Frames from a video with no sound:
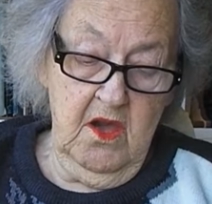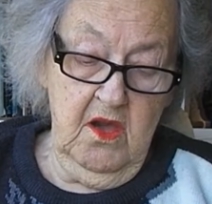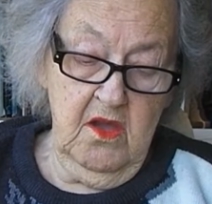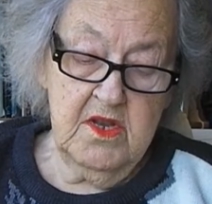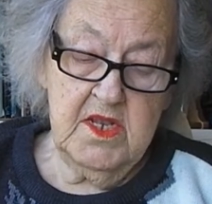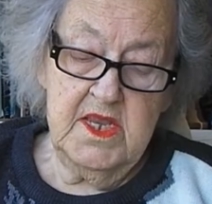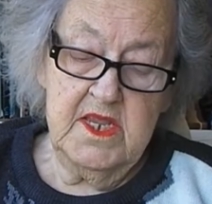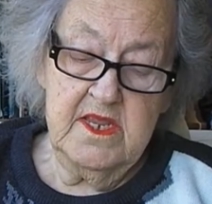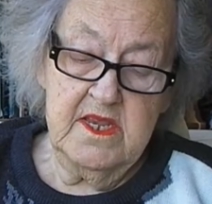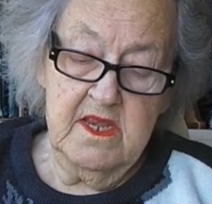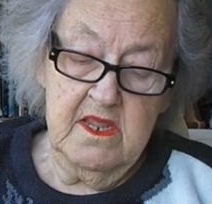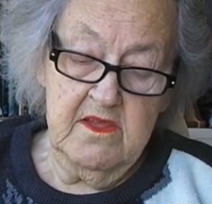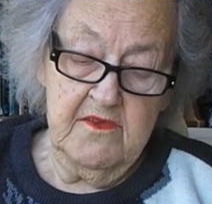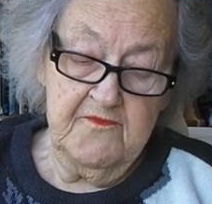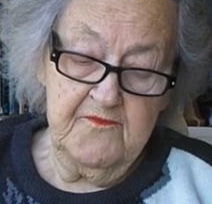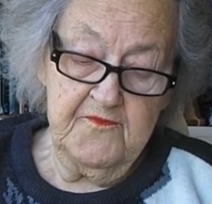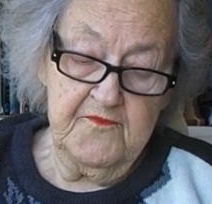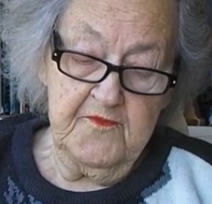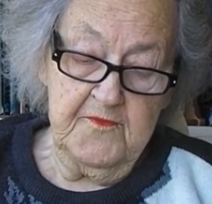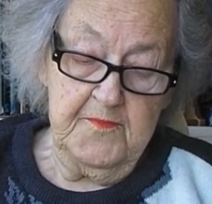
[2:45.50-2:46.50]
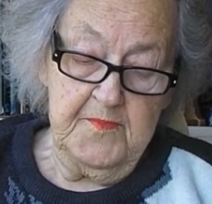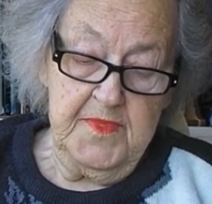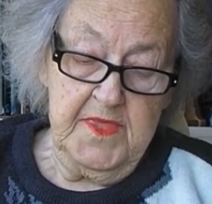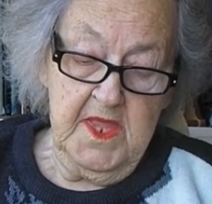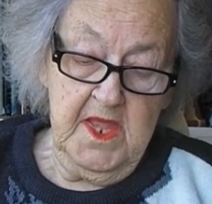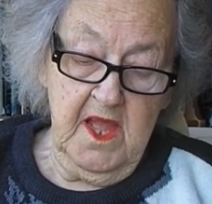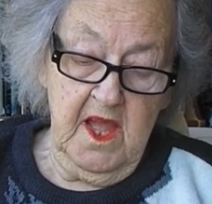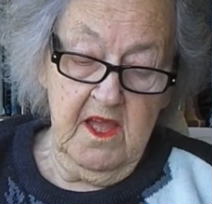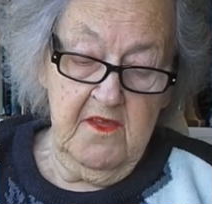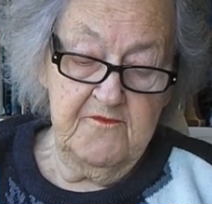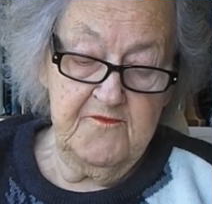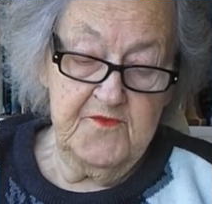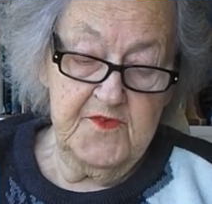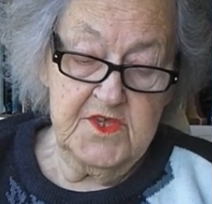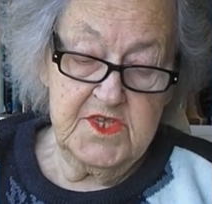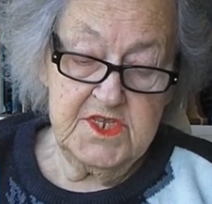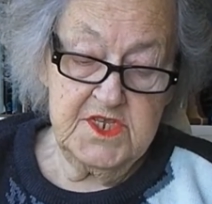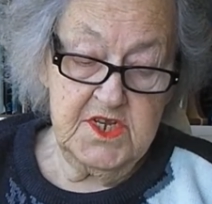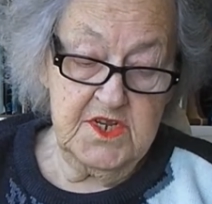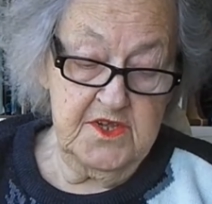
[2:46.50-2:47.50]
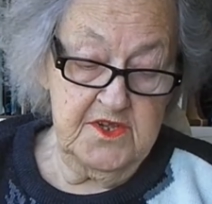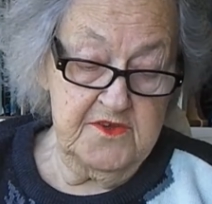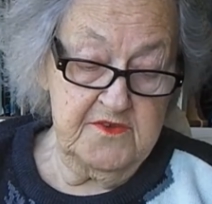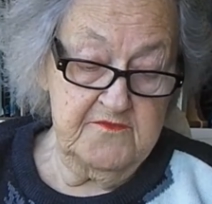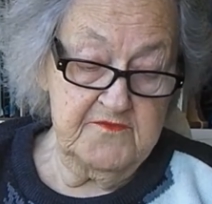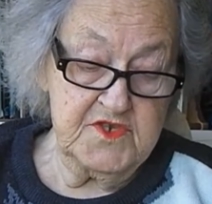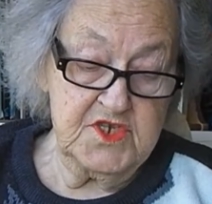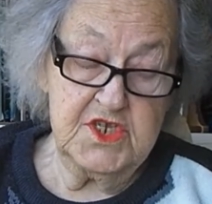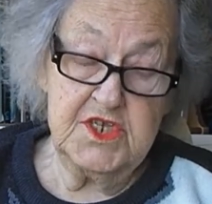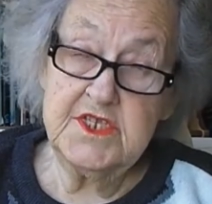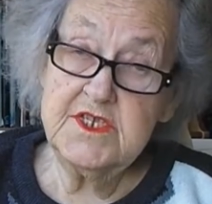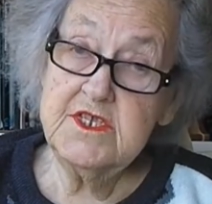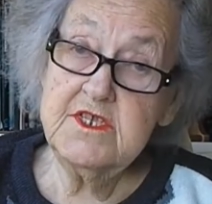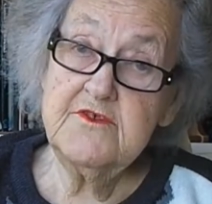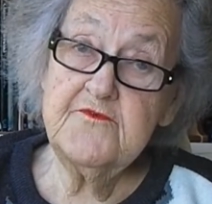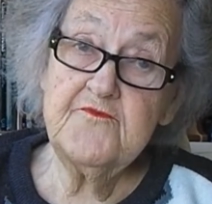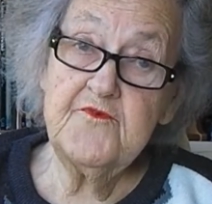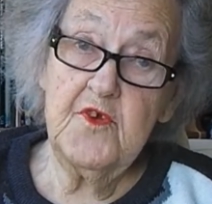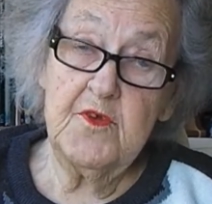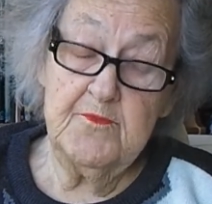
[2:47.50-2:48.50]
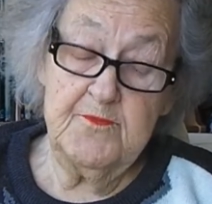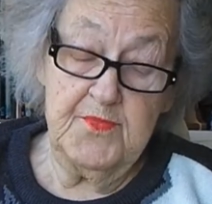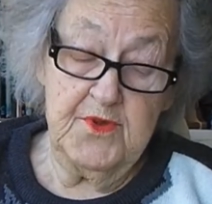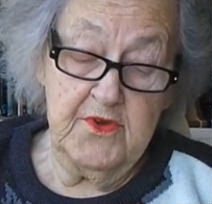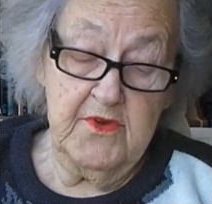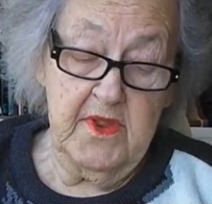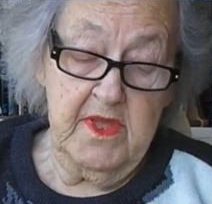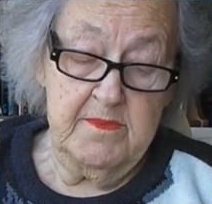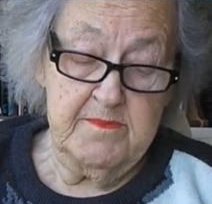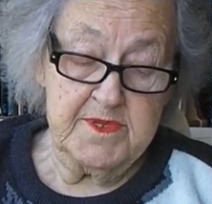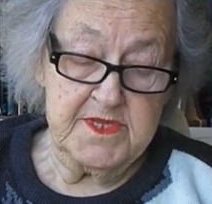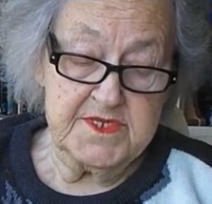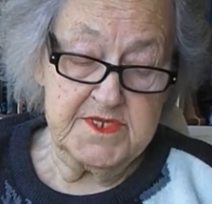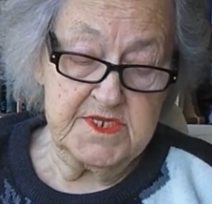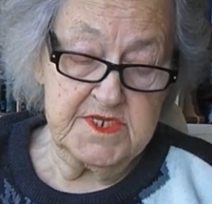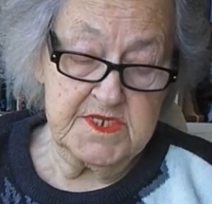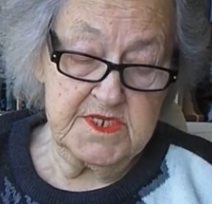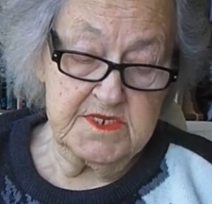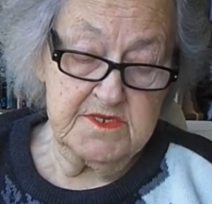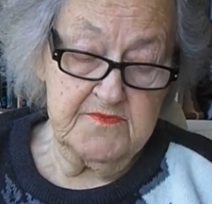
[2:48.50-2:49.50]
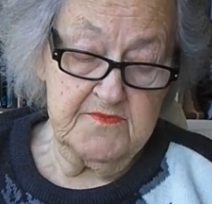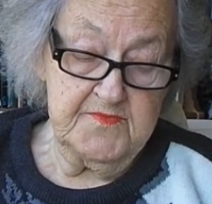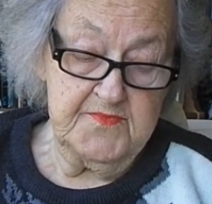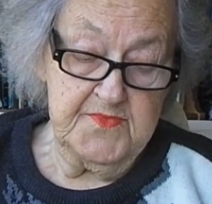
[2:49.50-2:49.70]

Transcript: Oddly enough, I first heard of Jesus from Barabbas.